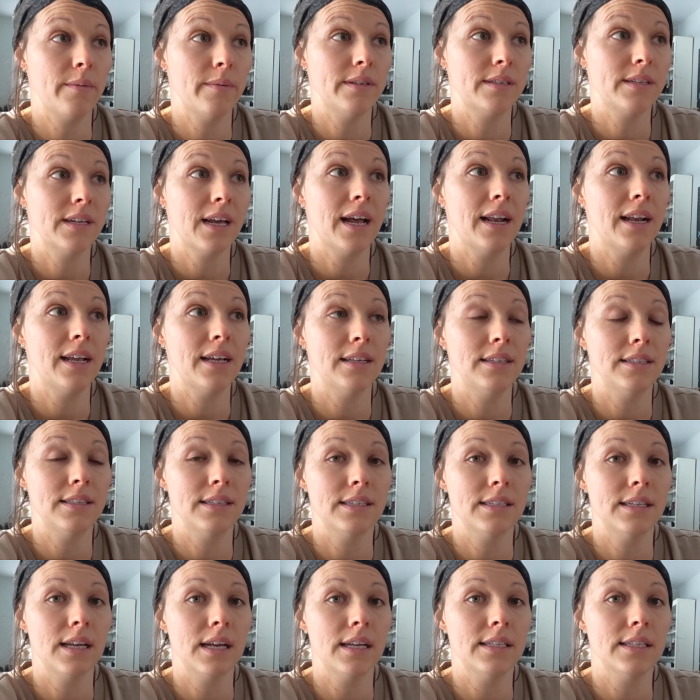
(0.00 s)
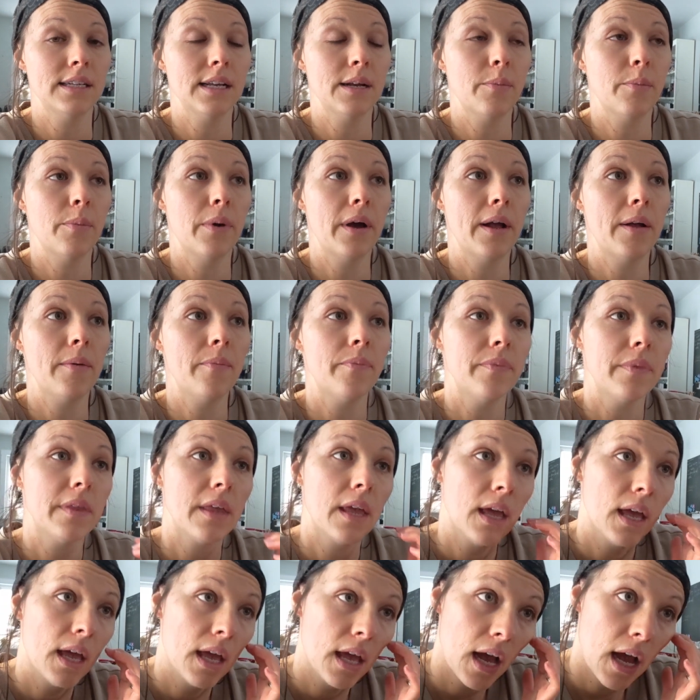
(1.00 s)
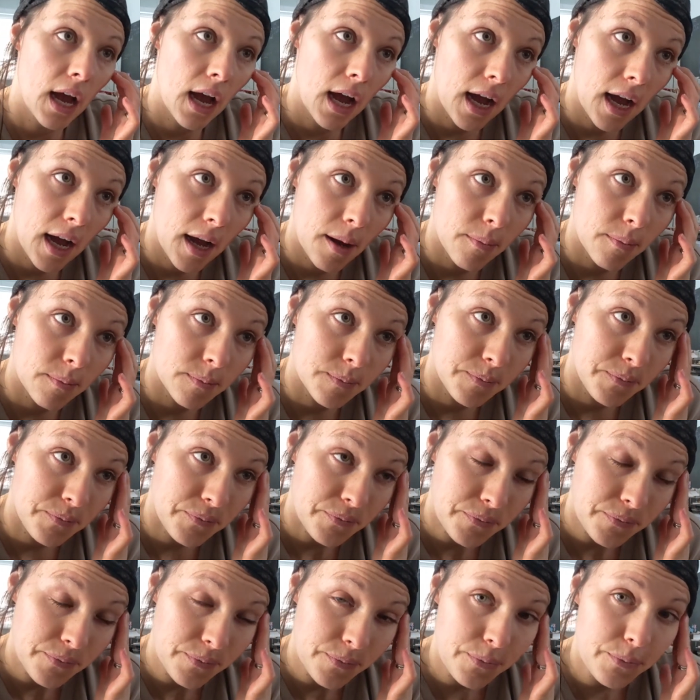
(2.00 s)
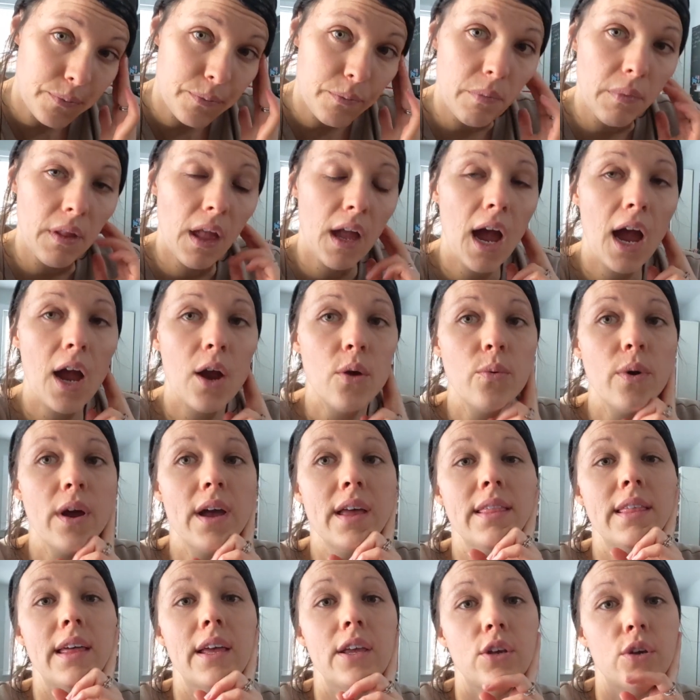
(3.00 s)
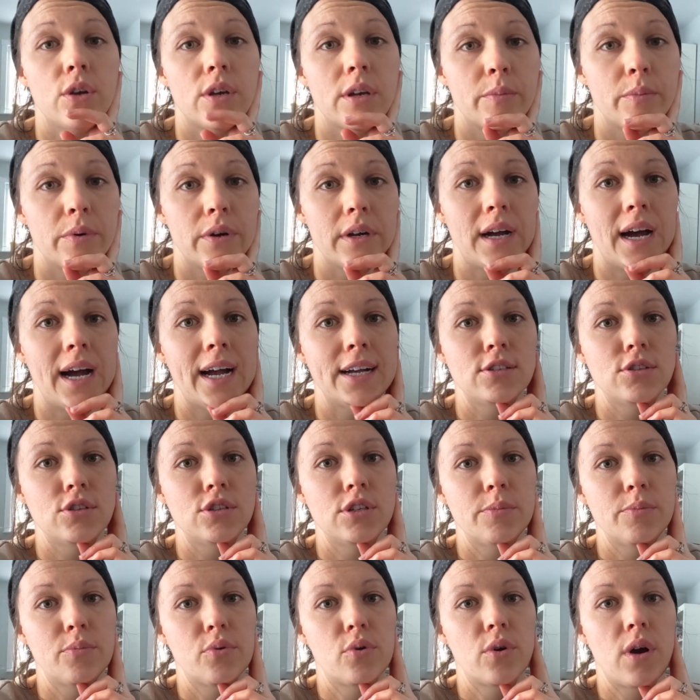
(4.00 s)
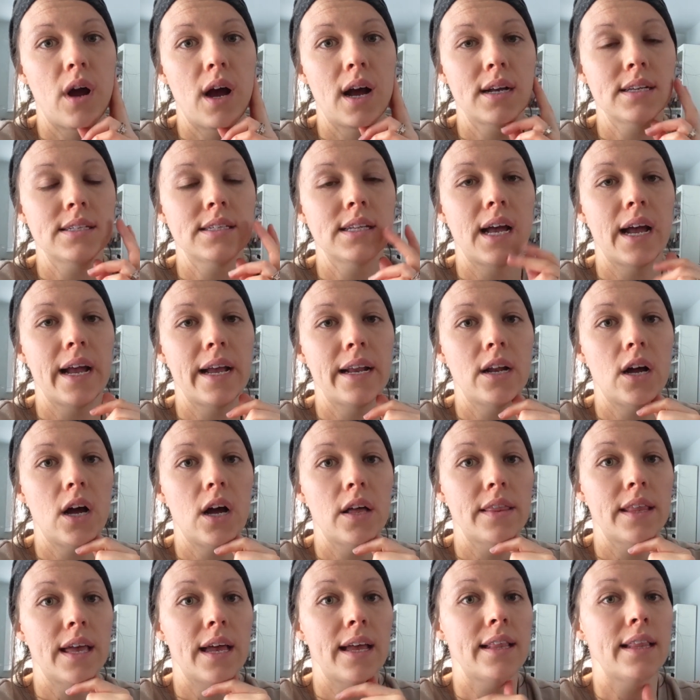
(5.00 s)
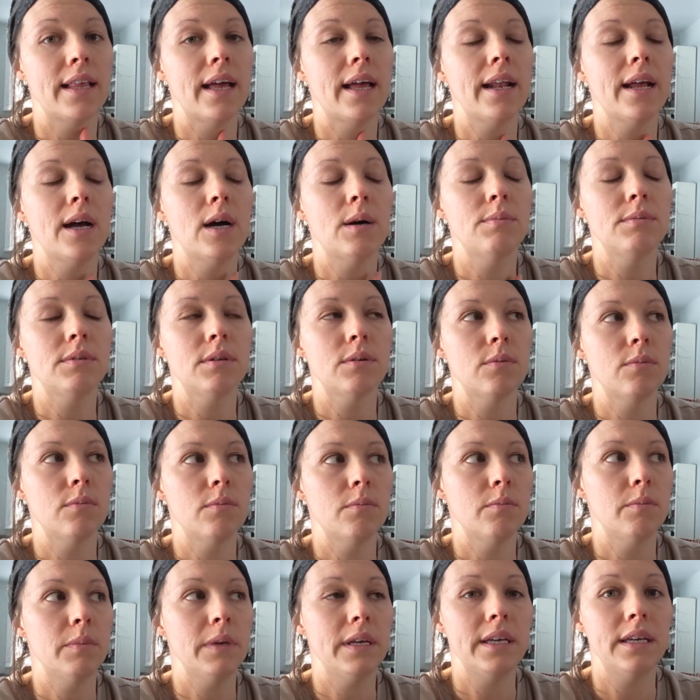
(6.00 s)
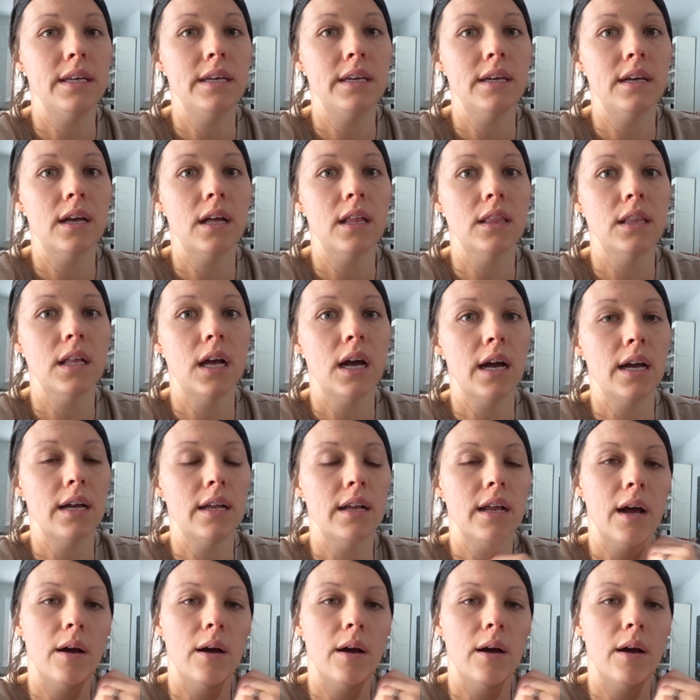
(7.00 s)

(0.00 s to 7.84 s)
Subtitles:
It's kind of disgusting. But I read that you can put hydrogen peroxide on that, and that helped me a lot.